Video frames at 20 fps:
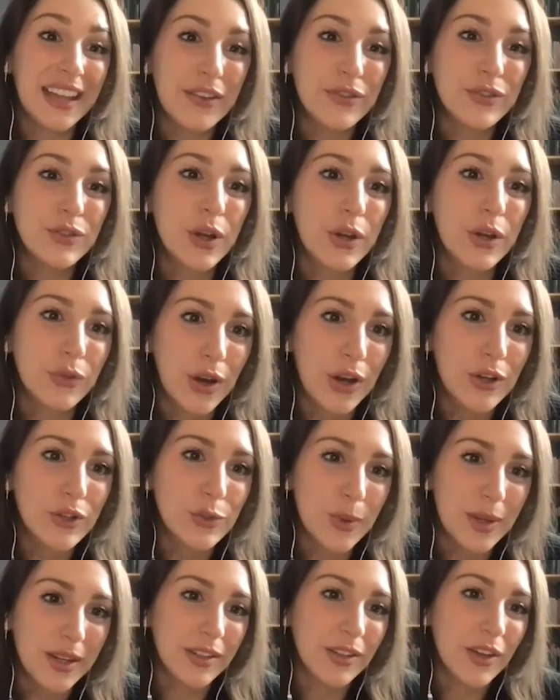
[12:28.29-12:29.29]
After I
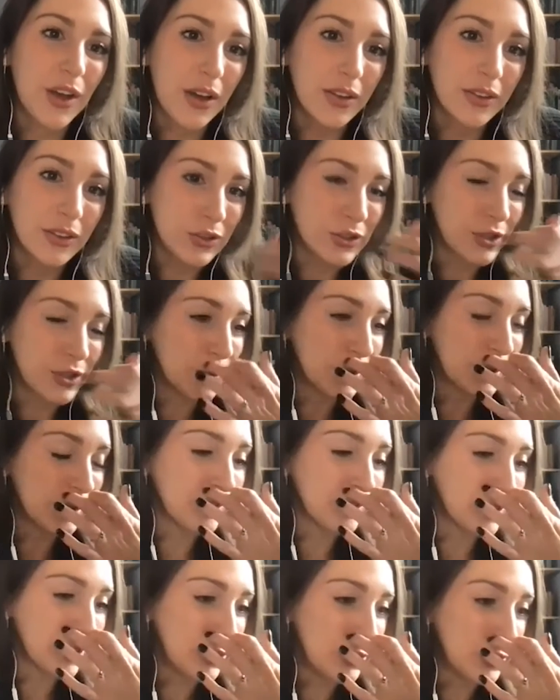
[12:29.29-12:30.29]
graduated college, I was
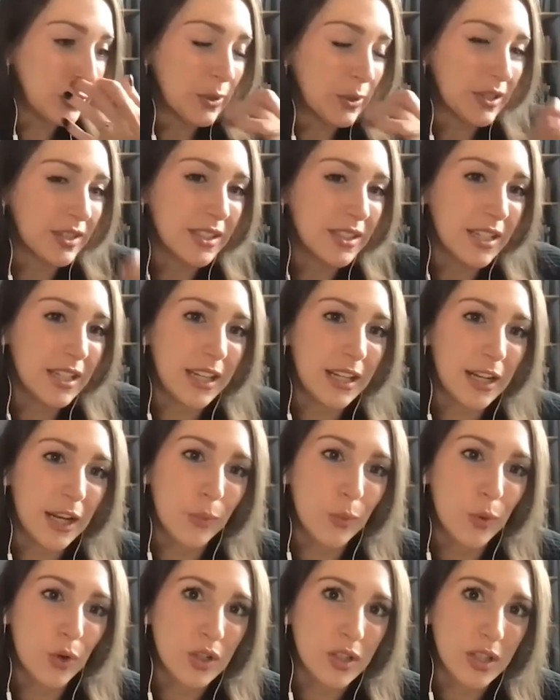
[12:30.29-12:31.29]
living in New York City, and I
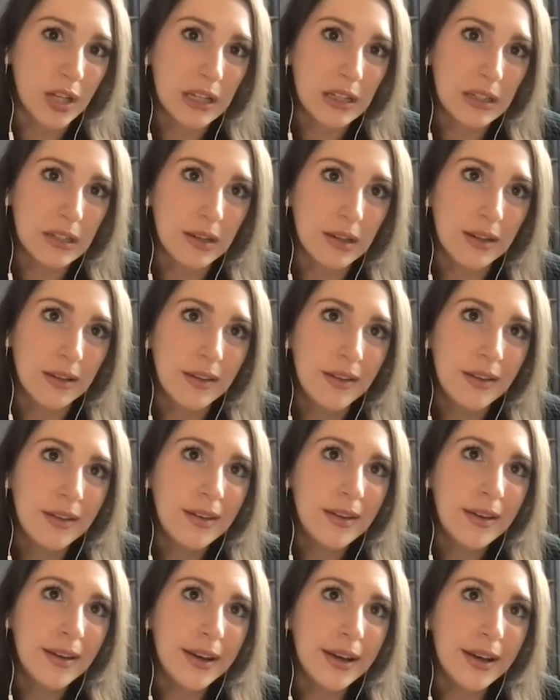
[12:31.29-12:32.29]
worked on
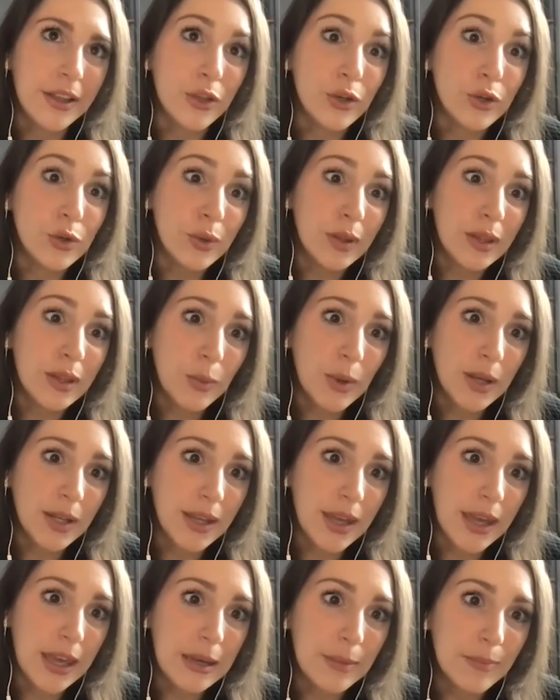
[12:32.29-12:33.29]
uh, the Newlywed
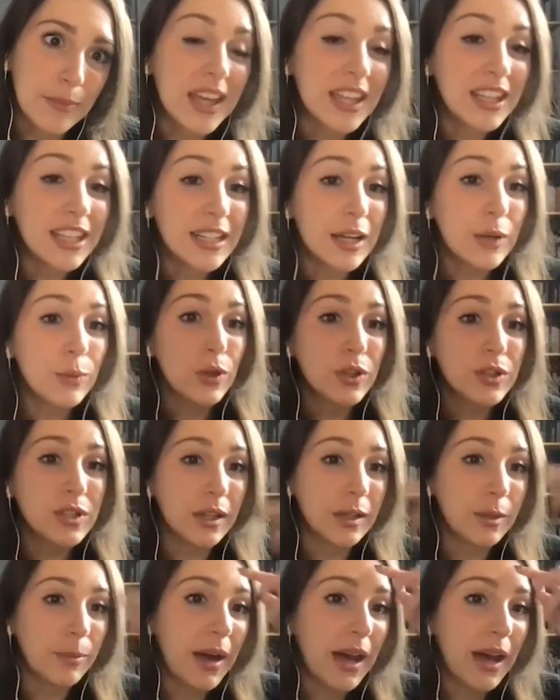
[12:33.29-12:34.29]
Game, and then I worked
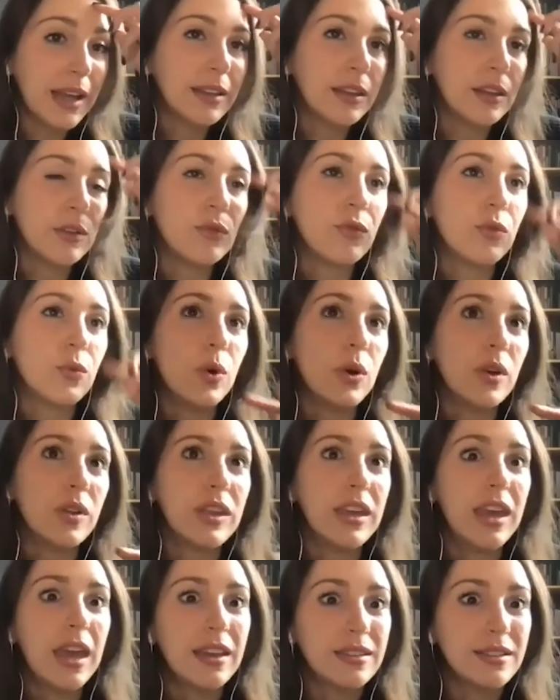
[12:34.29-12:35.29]
on a pilot for
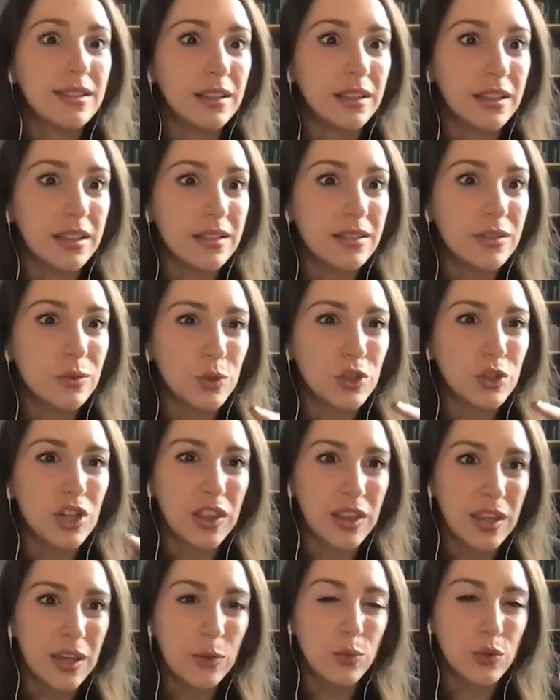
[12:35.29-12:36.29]
The Exit List, which I
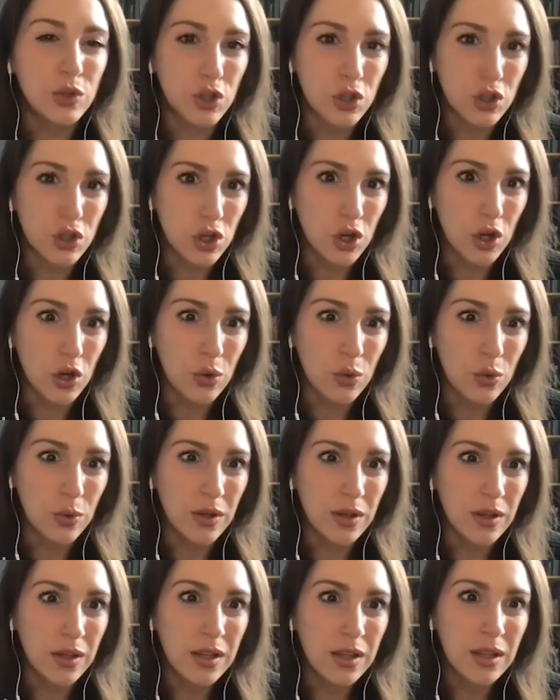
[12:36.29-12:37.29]
think was a show
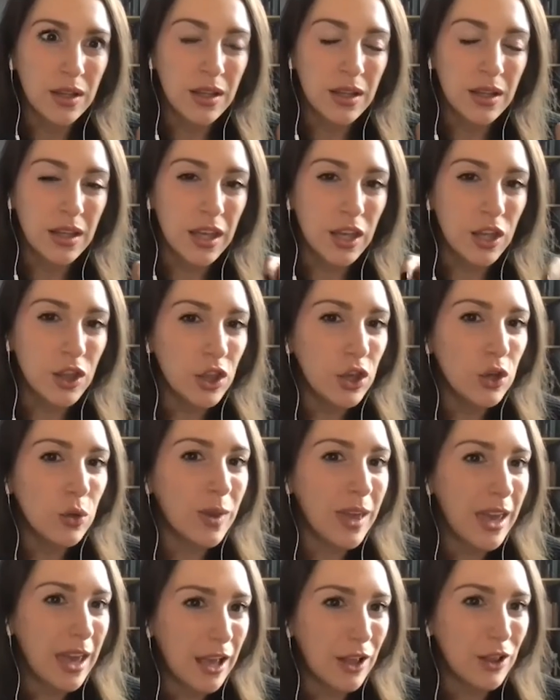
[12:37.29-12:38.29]
in the U
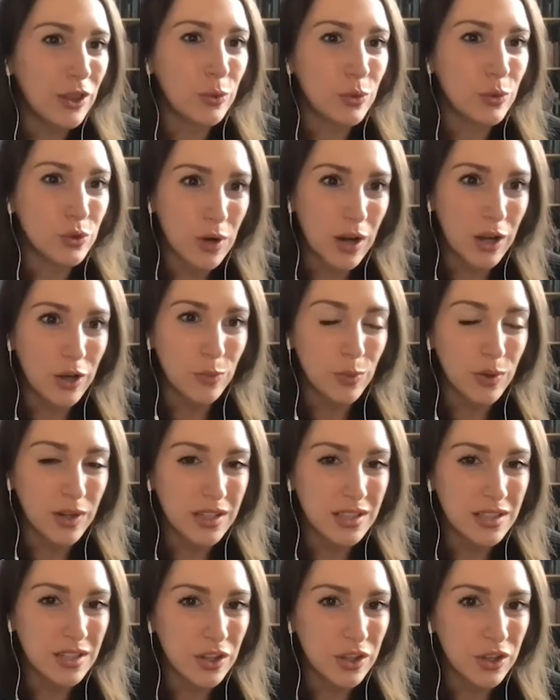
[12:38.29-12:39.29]
K, and they were trying to bring
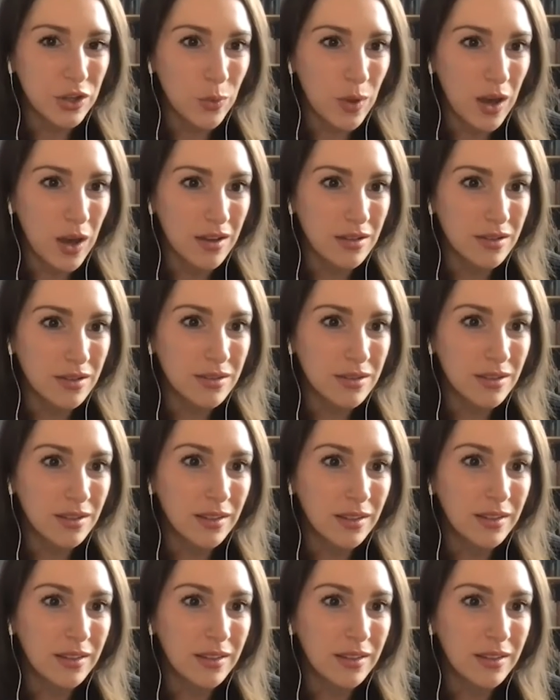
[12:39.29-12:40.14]
it to the U S.